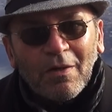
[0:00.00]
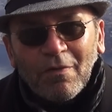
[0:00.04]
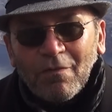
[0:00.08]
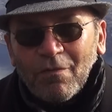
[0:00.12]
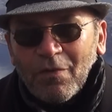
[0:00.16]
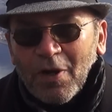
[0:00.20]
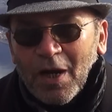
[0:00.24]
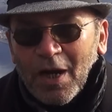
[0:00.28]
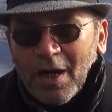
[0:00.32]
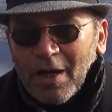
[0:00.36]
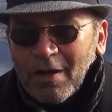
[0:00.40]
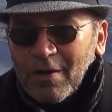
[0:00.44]

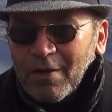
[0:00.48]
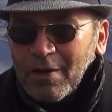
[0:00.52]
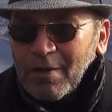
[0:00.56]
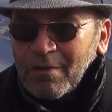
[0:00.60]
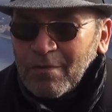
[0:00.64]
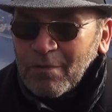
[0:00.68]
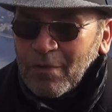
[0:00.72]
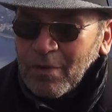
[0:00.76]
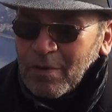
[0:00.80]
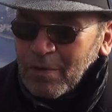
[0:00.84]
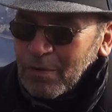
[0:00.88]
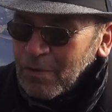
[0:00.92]
very
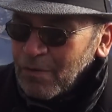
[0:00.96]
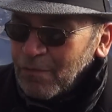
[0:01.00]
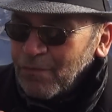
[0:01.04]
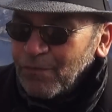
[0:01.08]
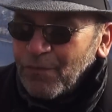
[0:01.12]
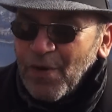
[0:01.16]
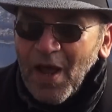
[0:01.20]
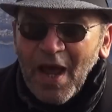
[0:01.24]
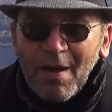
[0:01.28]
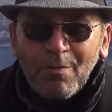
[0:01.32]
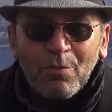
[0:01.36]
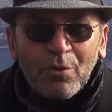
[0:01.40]

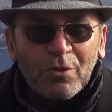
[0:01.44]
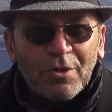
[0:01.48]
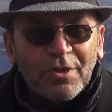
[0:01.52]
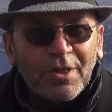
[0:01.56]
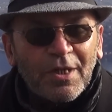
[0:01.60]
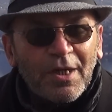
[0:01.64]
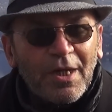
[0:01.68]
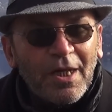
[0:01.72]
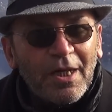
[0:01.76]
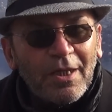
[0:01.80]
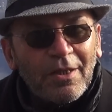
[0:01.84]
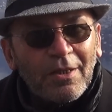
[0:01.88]
famous
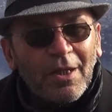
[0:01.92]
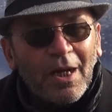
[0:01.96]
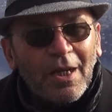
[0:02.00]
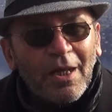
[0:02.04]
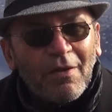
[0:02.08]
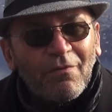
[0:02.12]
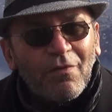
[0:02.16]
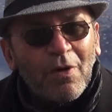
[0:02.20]
in Italy.